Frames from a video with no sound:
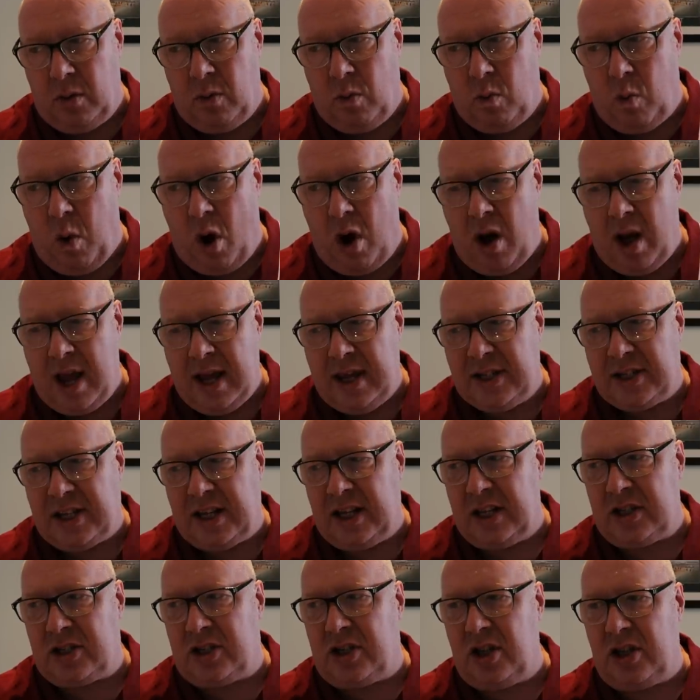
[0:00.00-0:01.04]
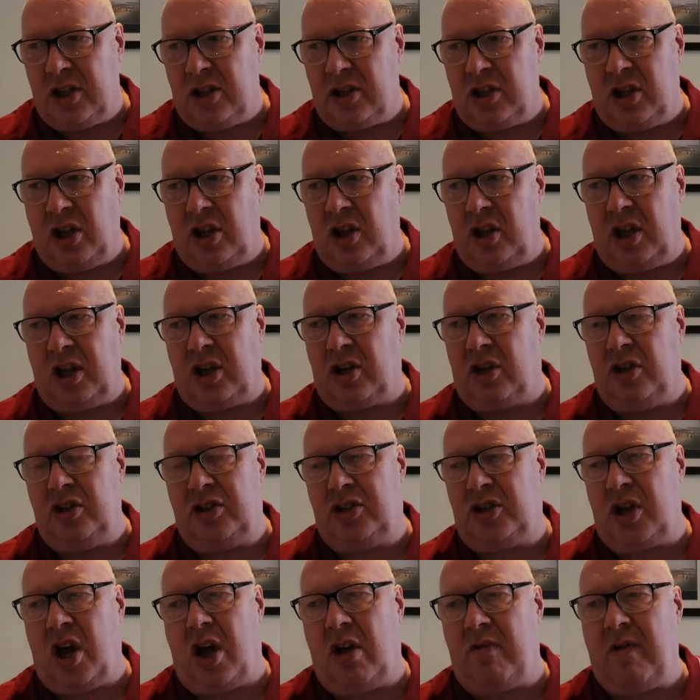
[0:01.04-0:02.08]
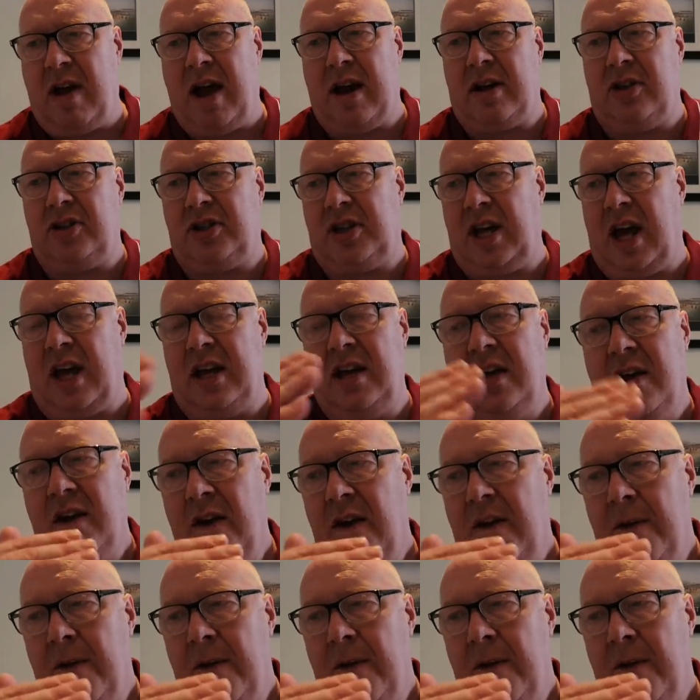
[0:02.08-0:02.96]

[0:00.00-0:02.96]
what is it to, that they could turn around and say,